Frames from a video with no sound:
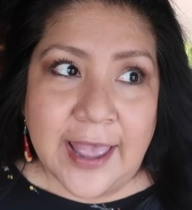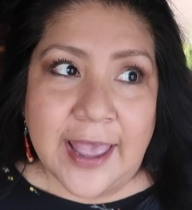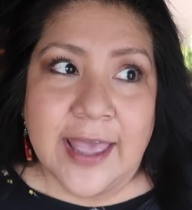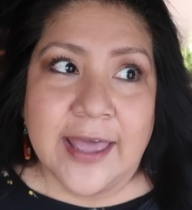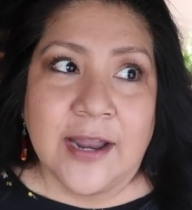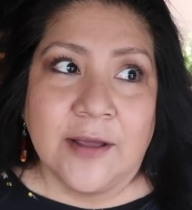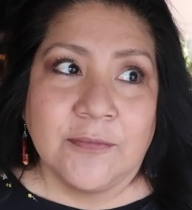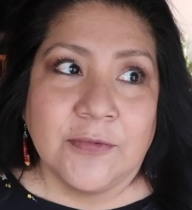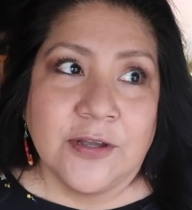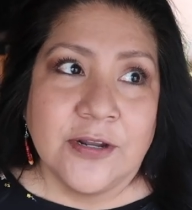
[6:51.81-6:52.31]

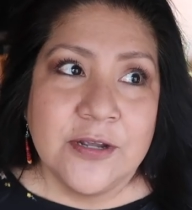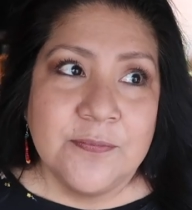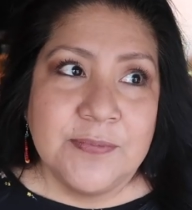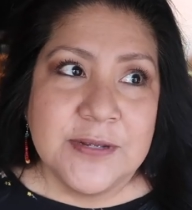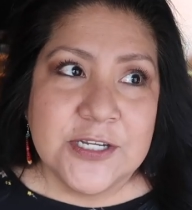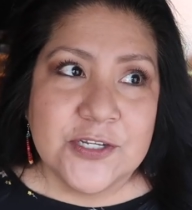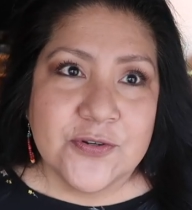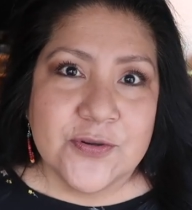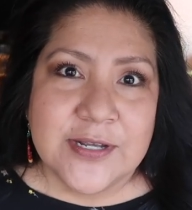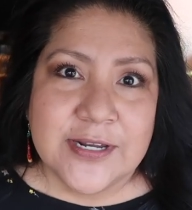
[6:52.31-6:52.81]
And I'm gonna
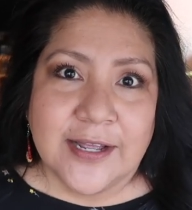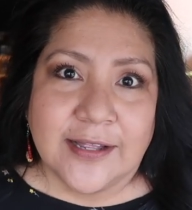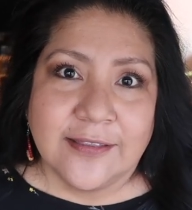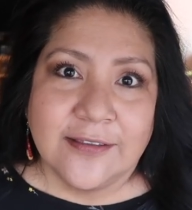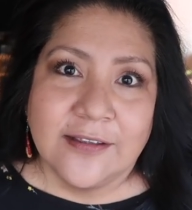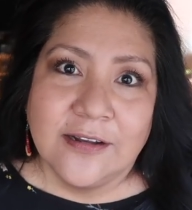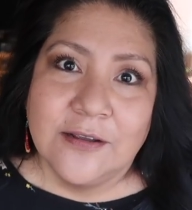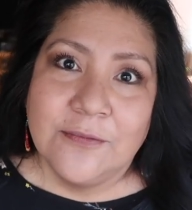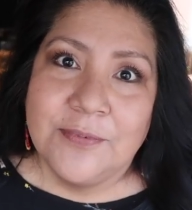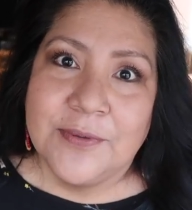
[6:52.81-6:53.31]
be doing a
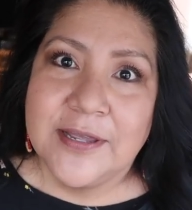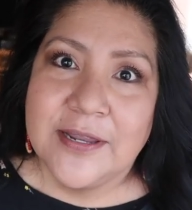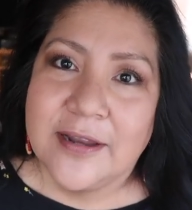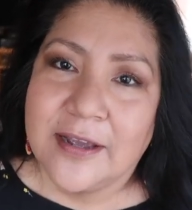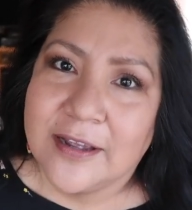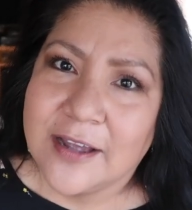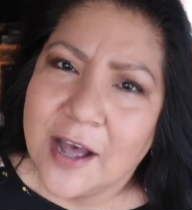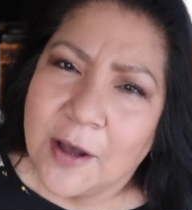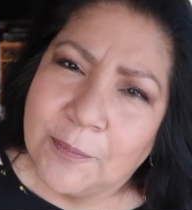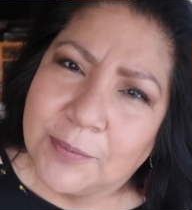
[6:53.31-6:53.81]
little bit,
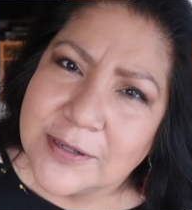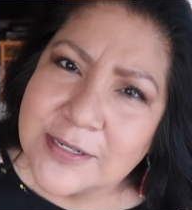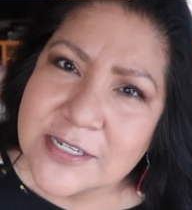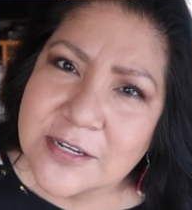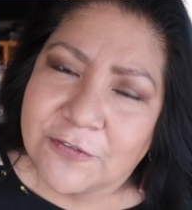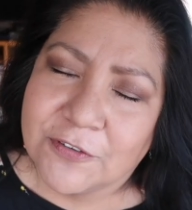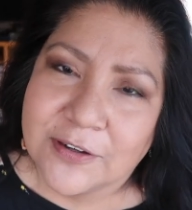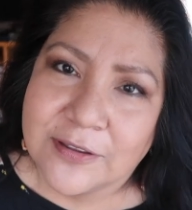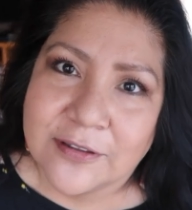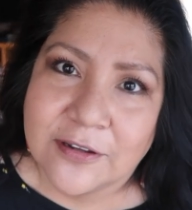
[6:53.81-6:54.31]
a couple of
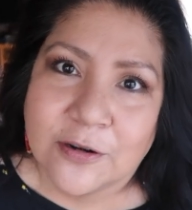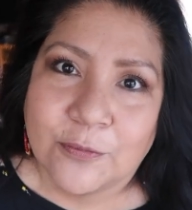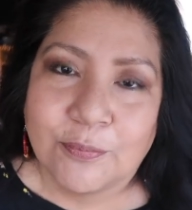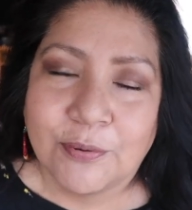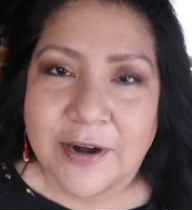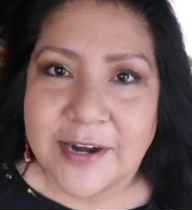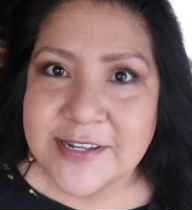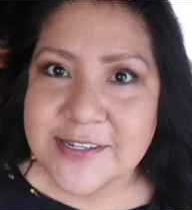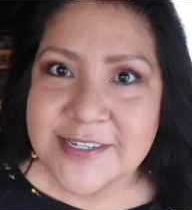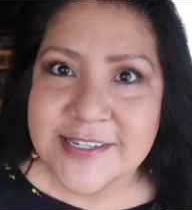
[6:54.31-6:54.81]
different little
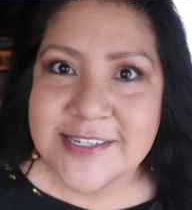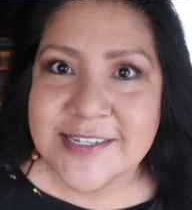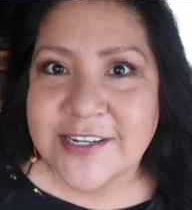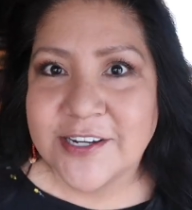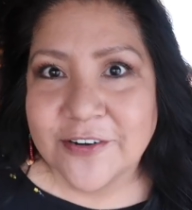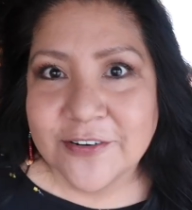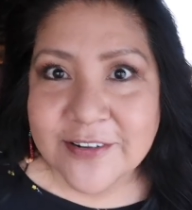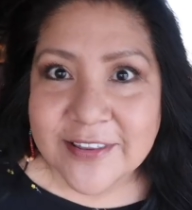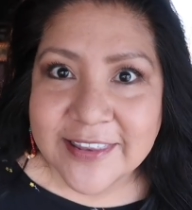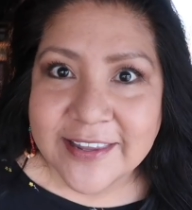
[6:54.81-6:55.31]
prizes
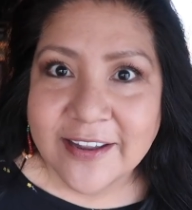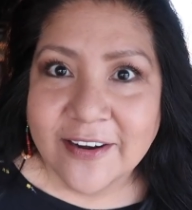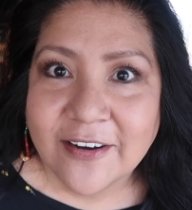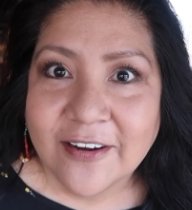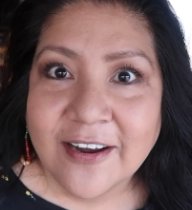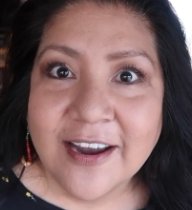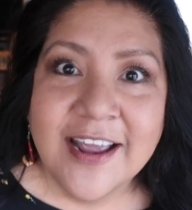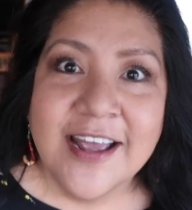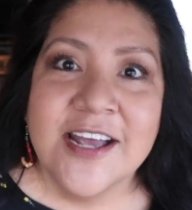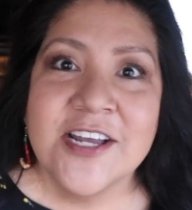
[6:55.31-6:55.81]
here and
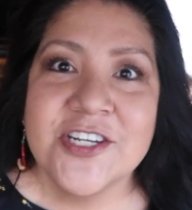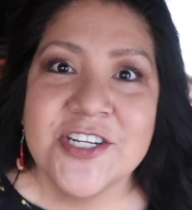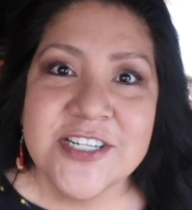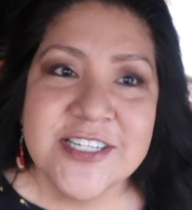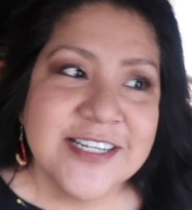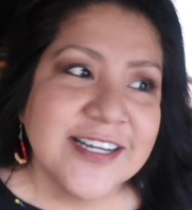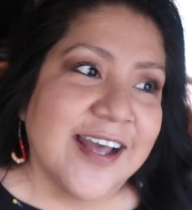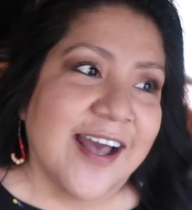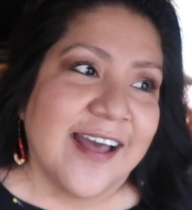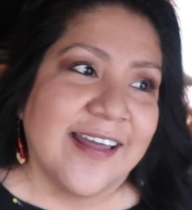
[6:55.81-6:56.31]
there,
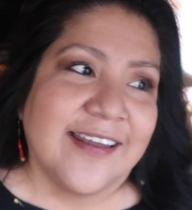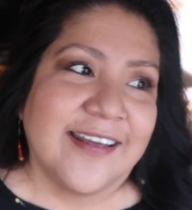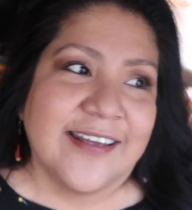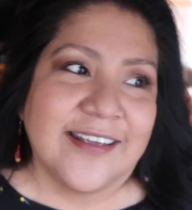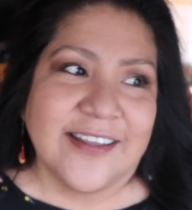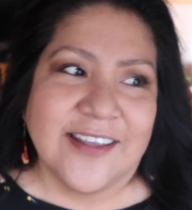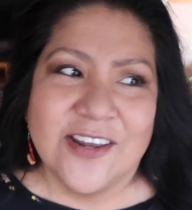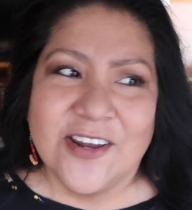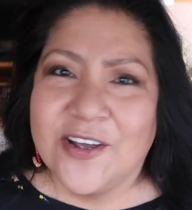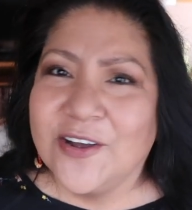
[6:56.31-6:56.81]
just to kind
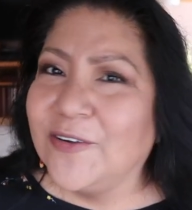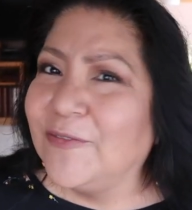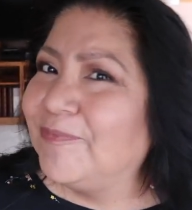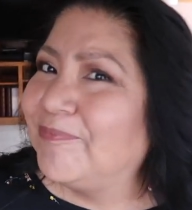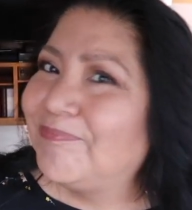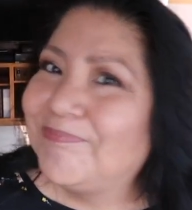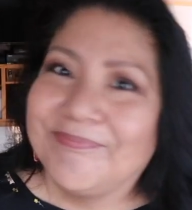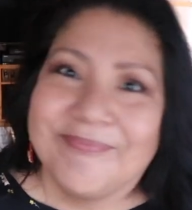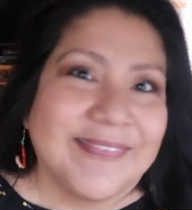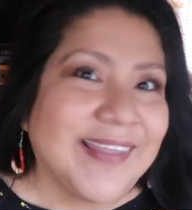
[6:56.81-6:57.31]
of, you know,
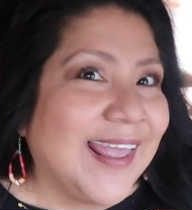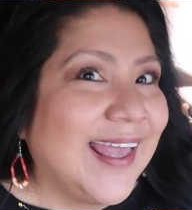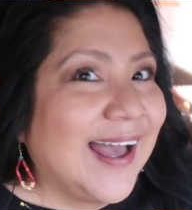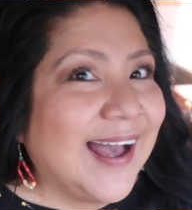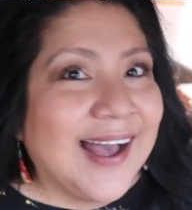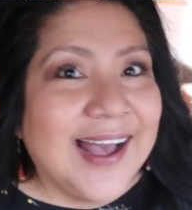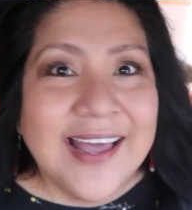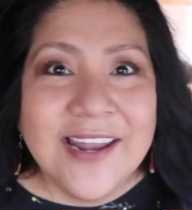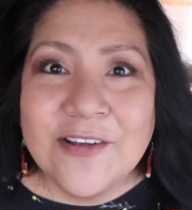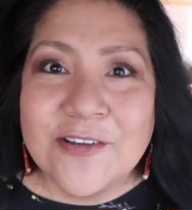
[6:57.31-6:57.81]

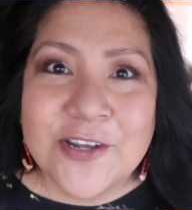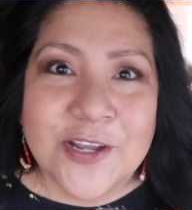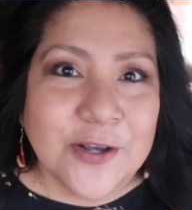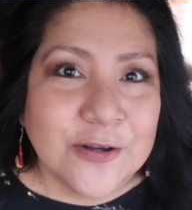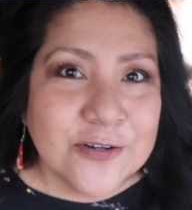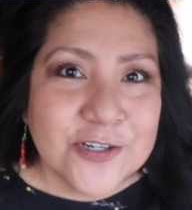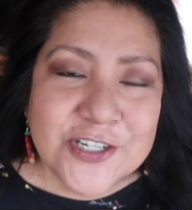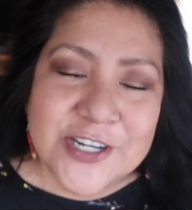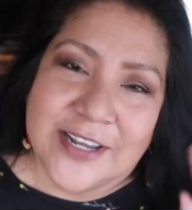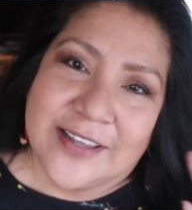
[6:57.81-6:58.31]
I don't
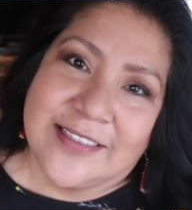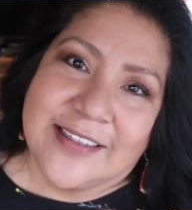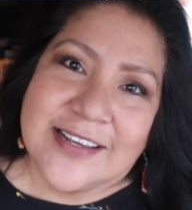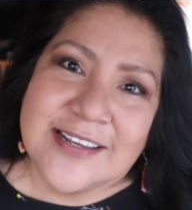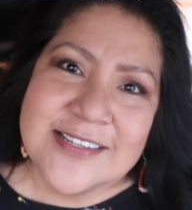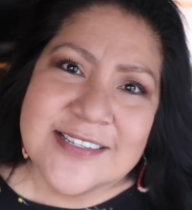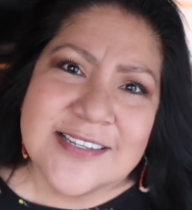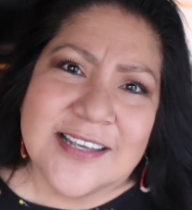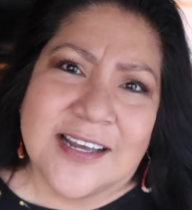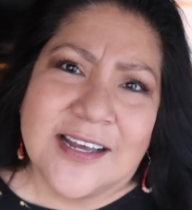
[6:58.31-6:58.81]
know, shake
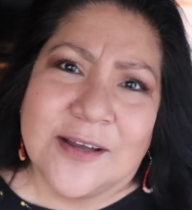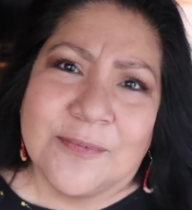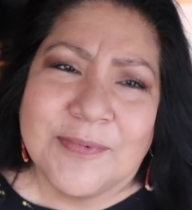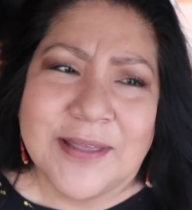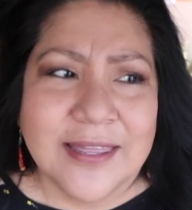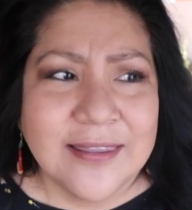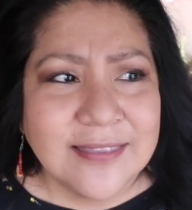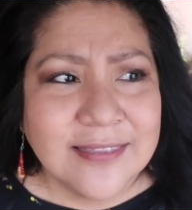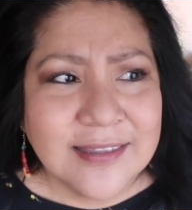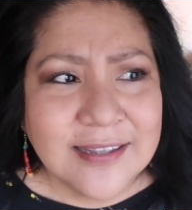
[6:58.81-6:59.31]
things up,
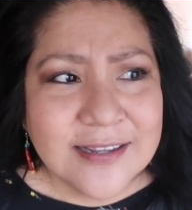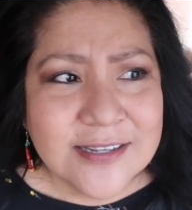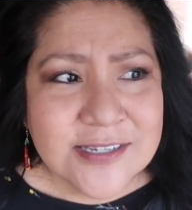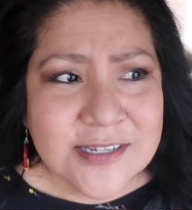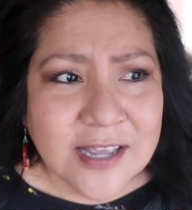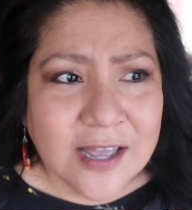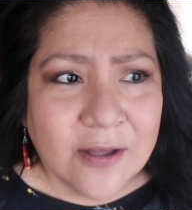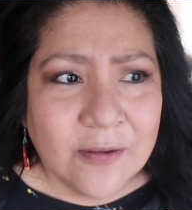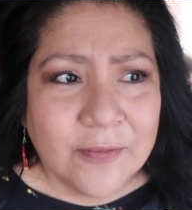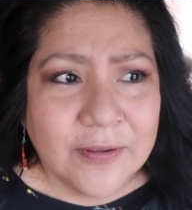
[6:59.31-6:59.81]
get things
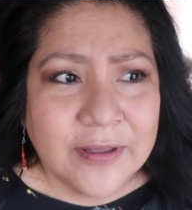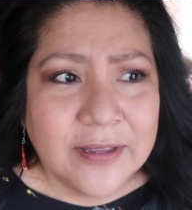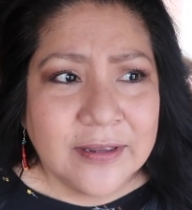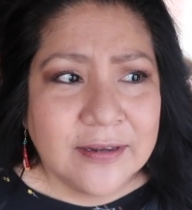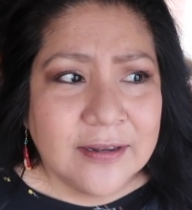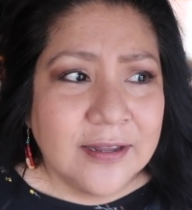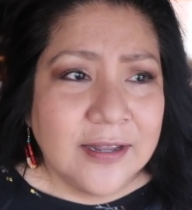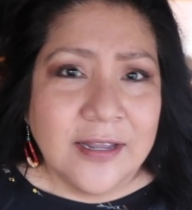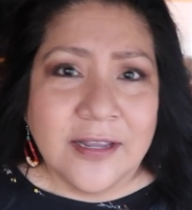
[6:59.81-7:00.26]
going,